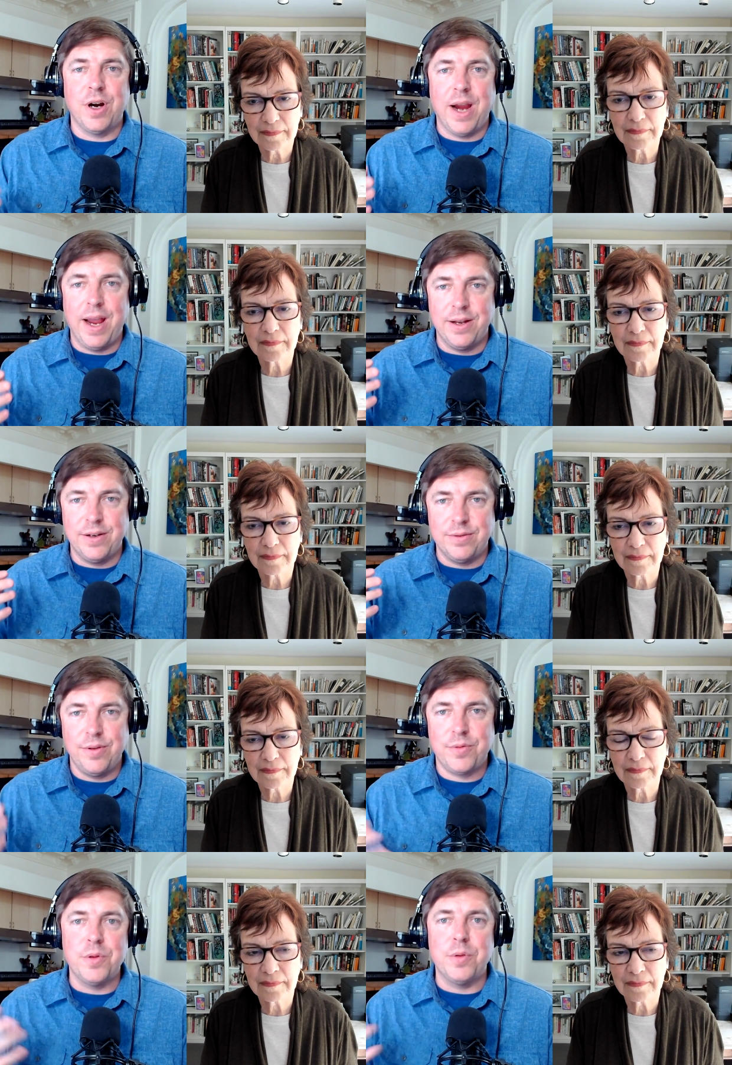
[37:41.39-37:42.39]
Speaker 1: And
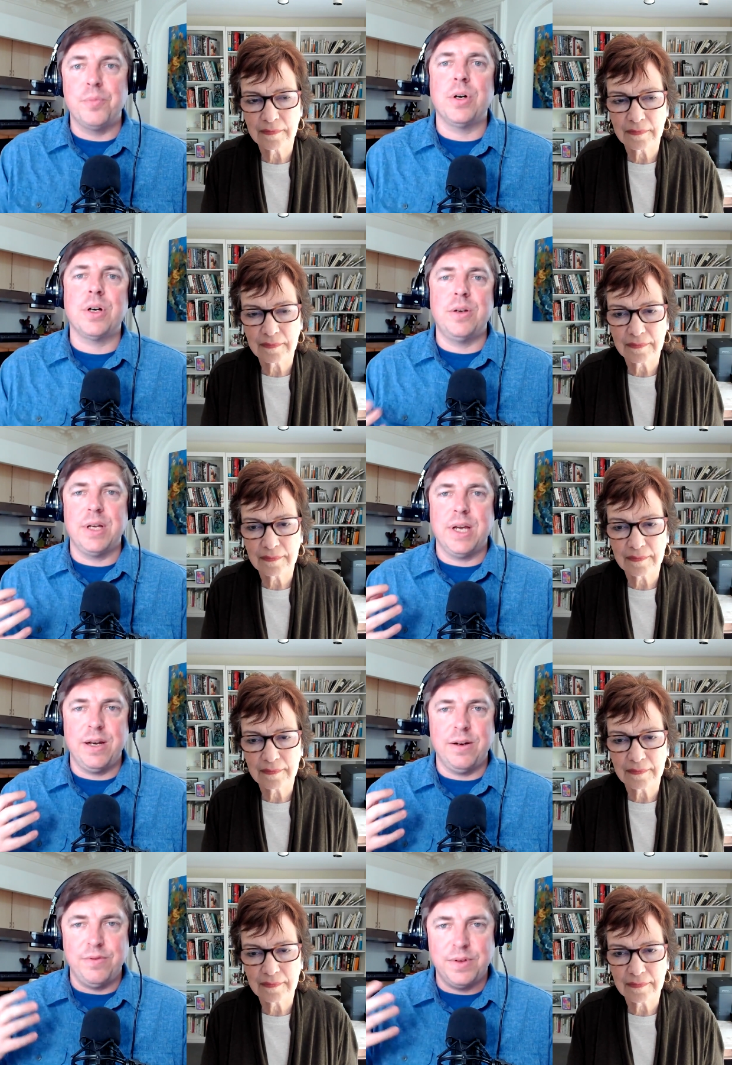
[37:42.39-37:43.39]
through the book, you can
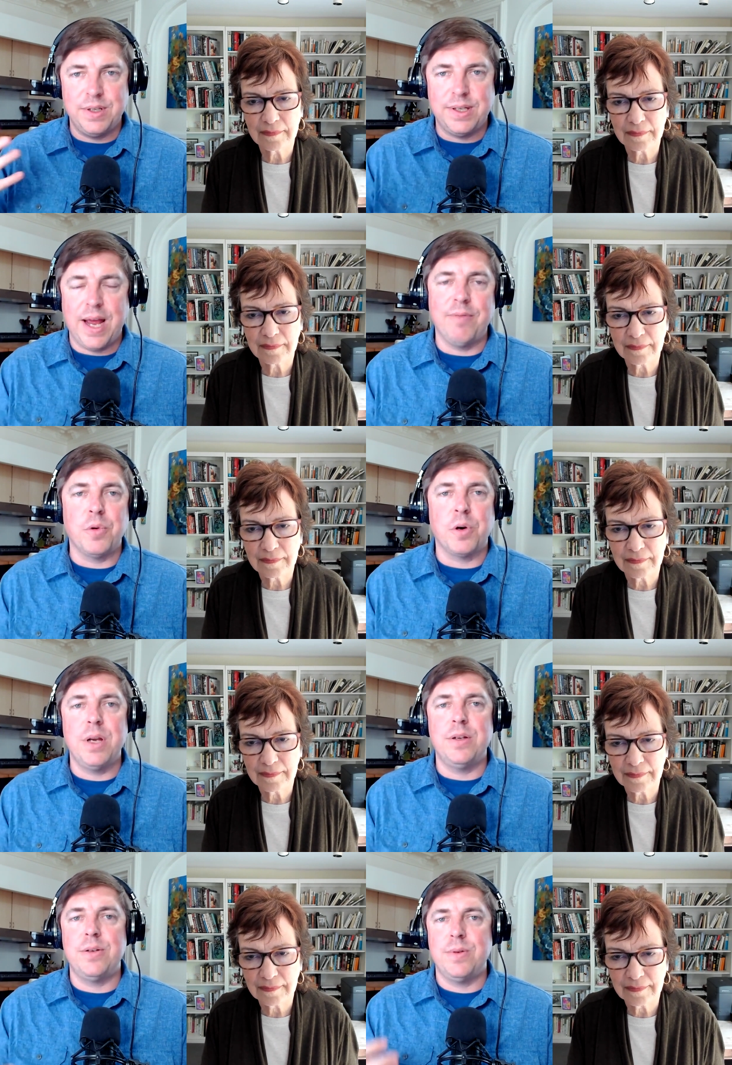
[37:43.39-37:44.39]
kind of dive more
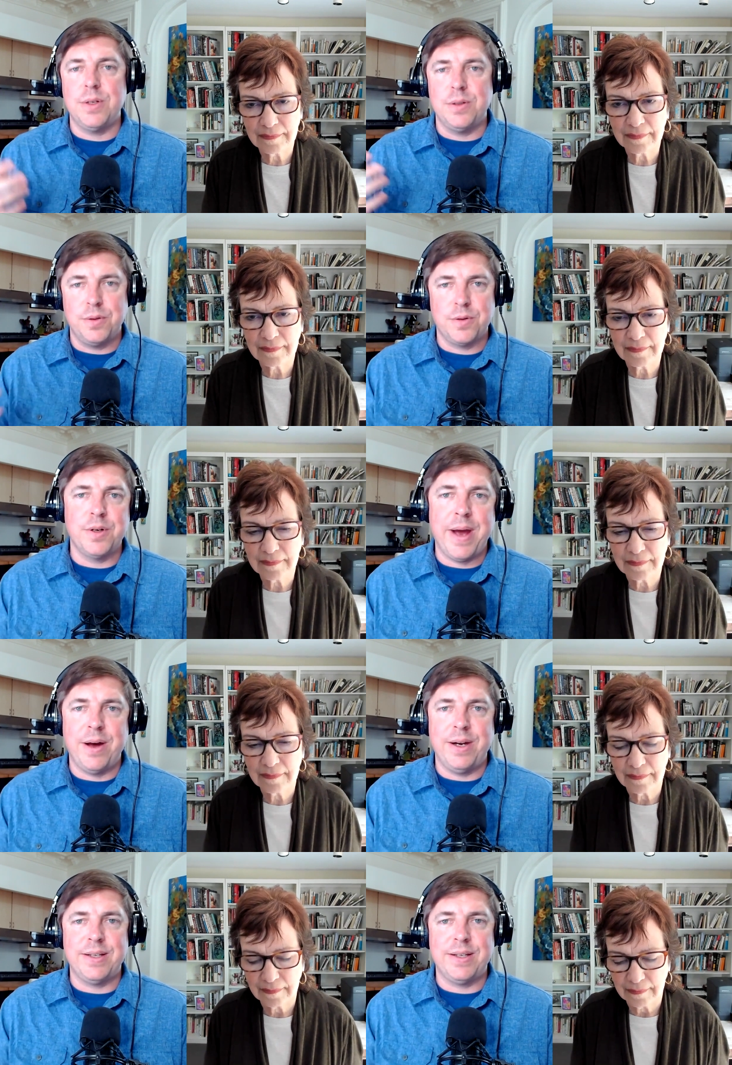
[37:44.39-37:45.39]
into it, learn about
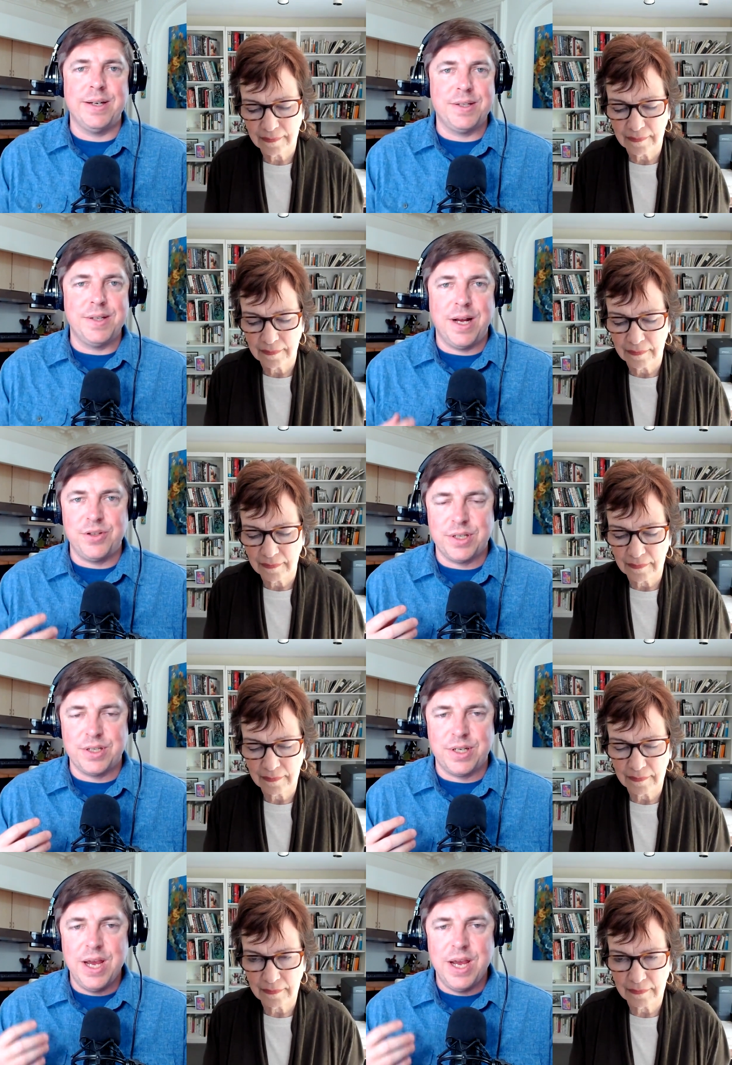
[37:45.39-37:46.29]
it. And it's not just